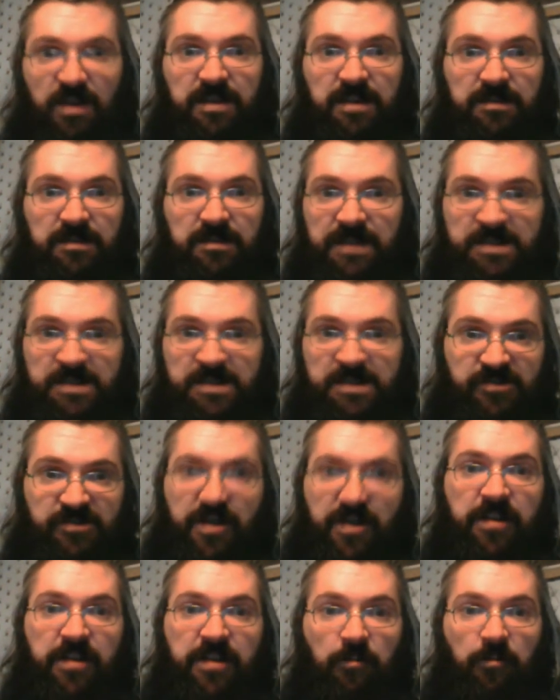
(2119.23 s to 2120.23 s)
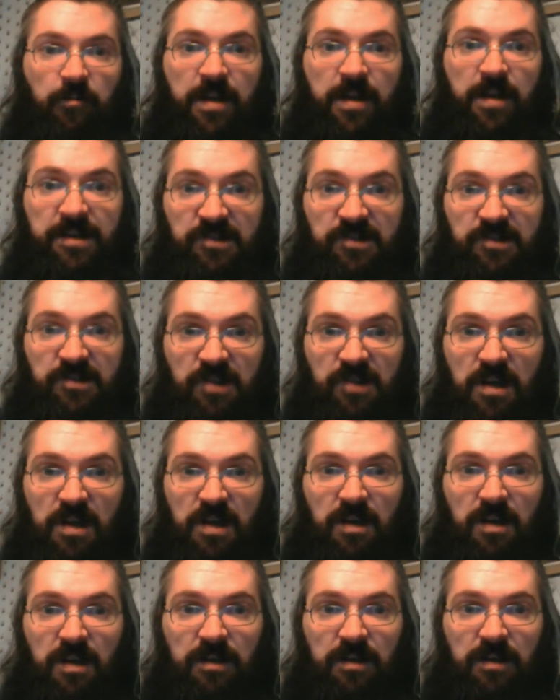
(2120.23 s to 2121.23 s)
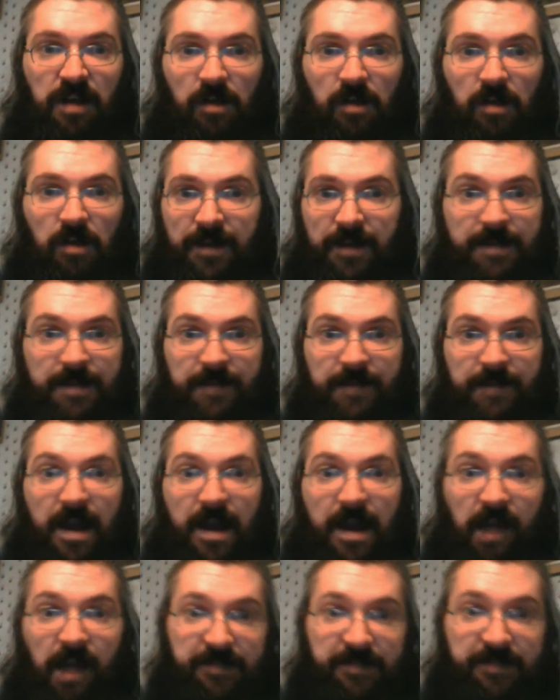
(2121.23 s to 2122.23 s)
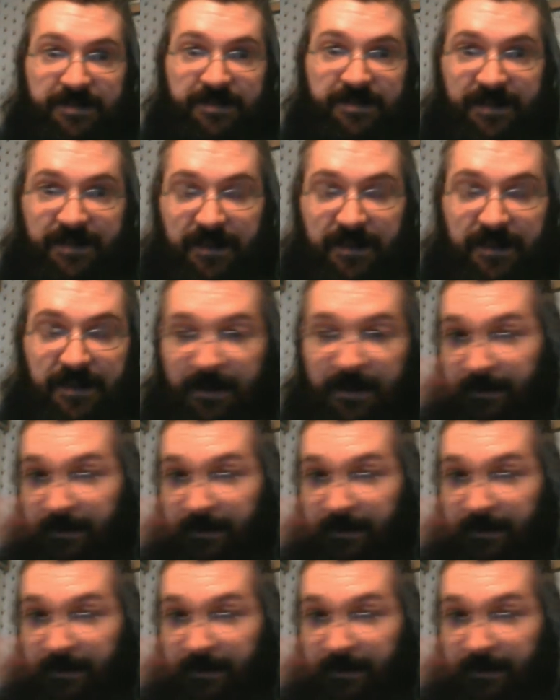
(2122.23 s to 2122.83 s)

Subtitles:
it rich, you know, they obviously